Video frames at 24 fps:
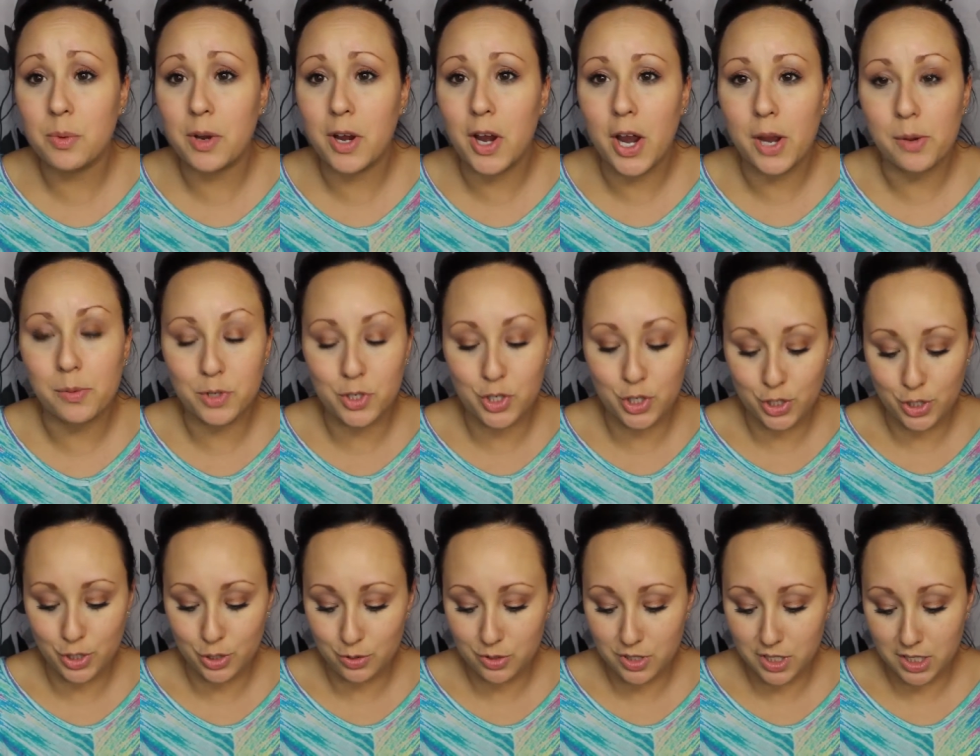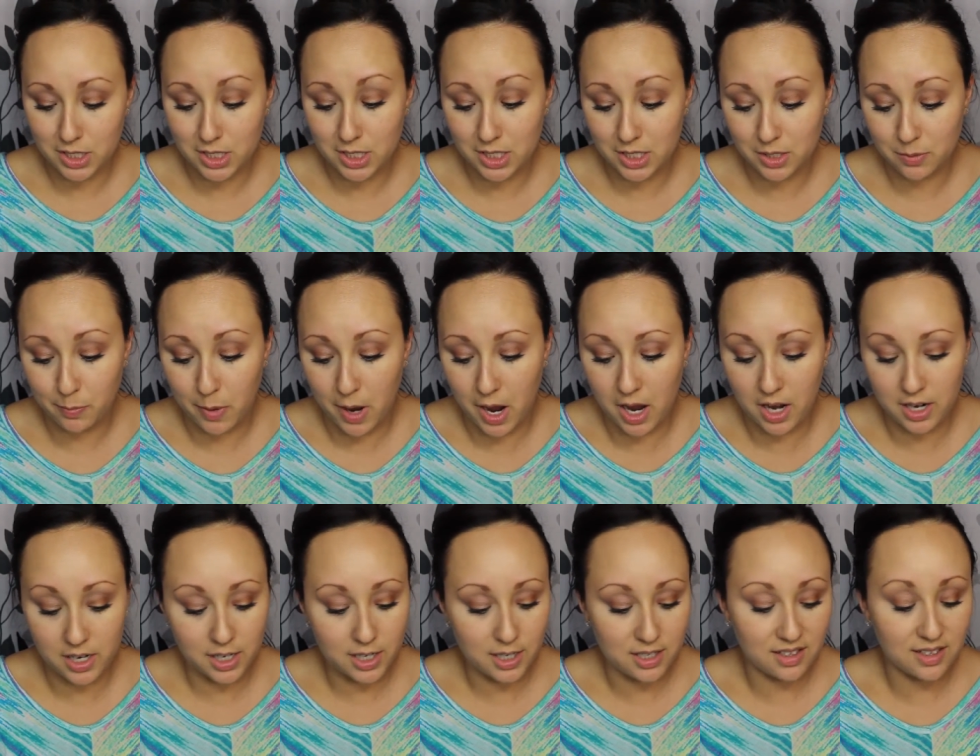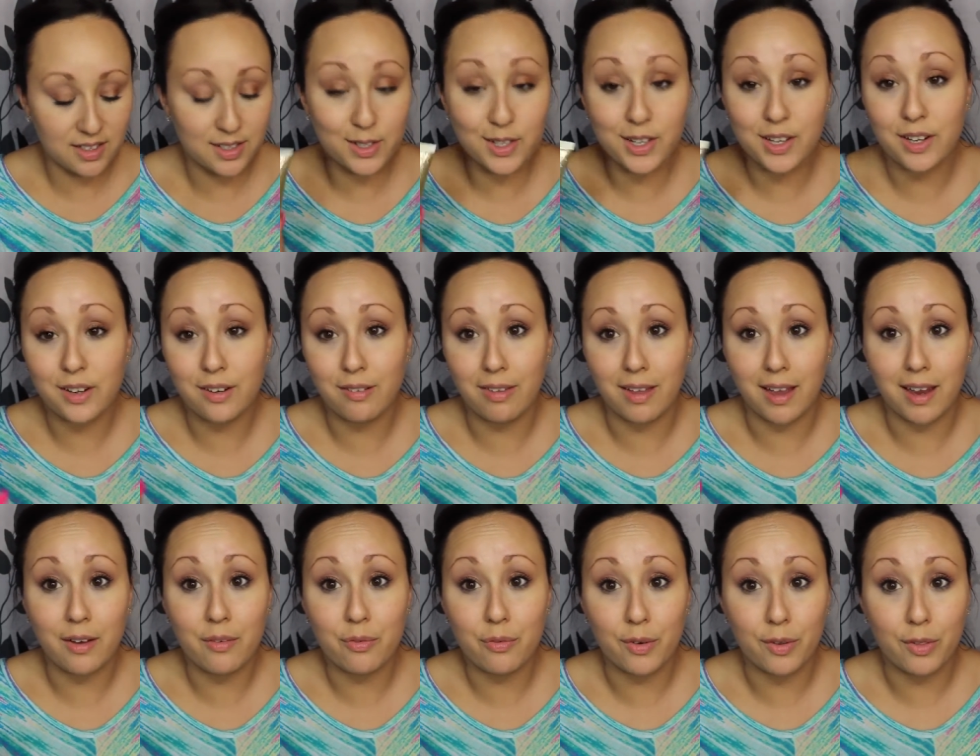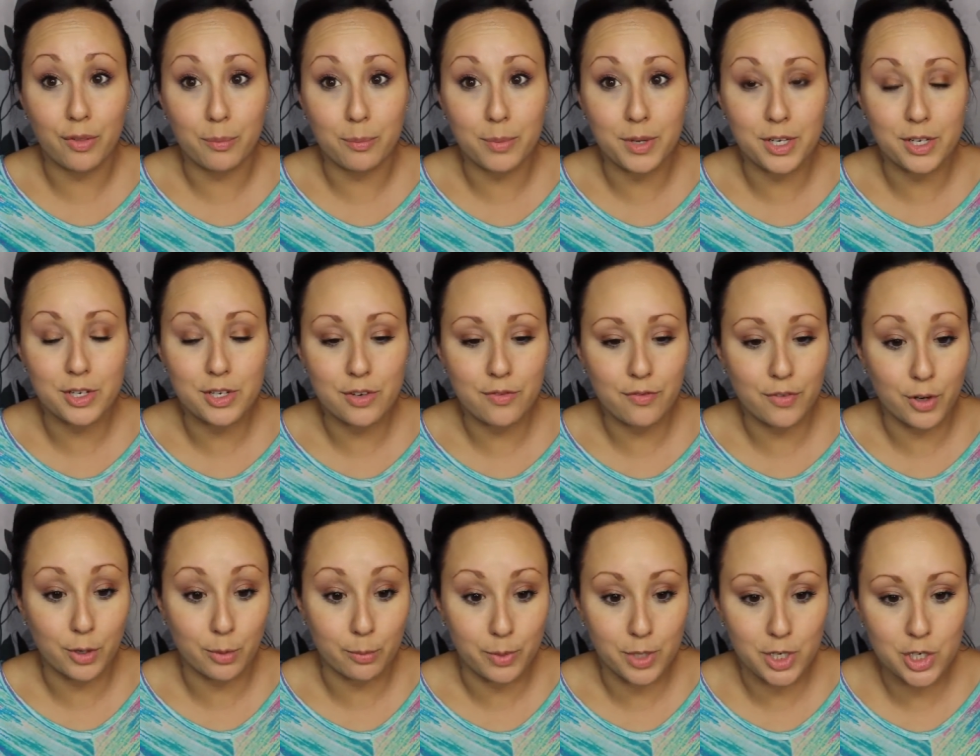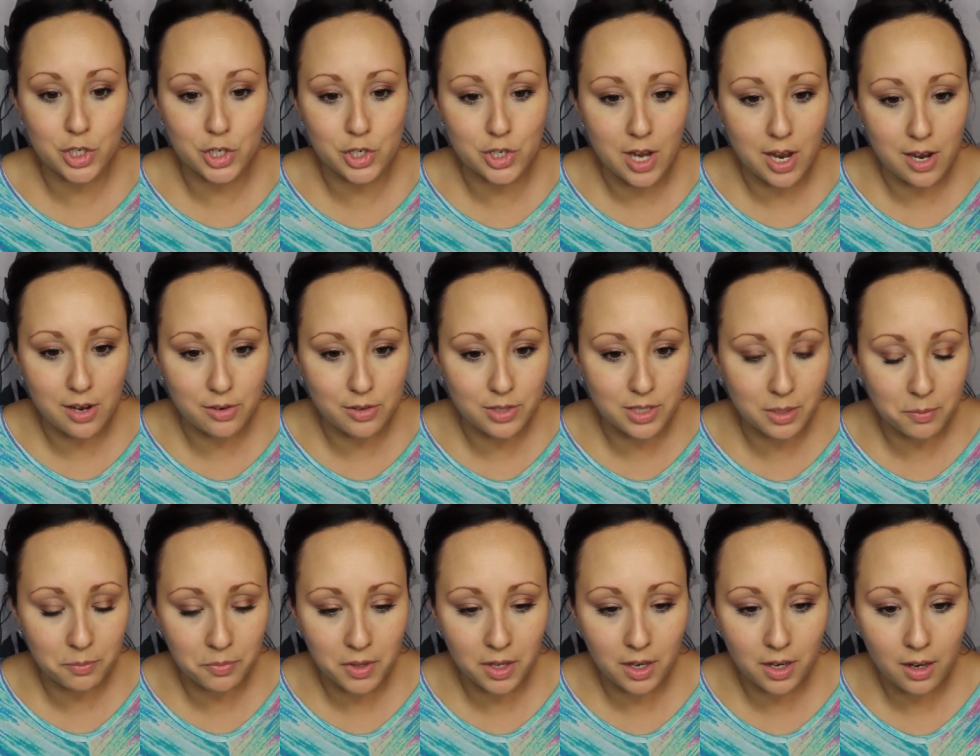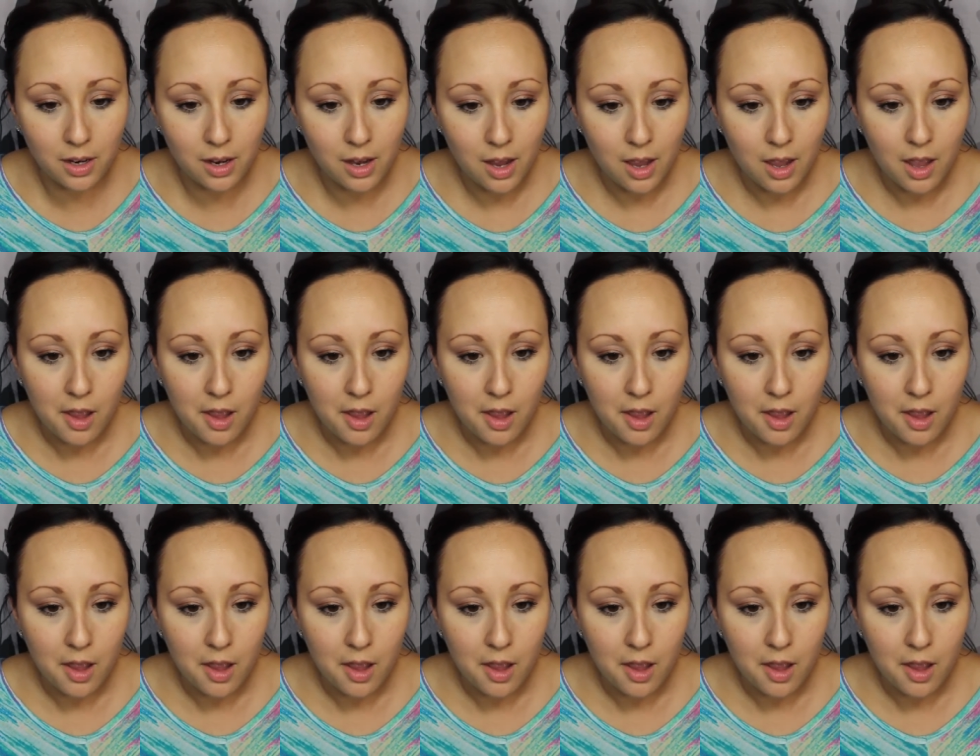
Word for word: where I would just use this as body glitter, like for the beach, for a beach day or something.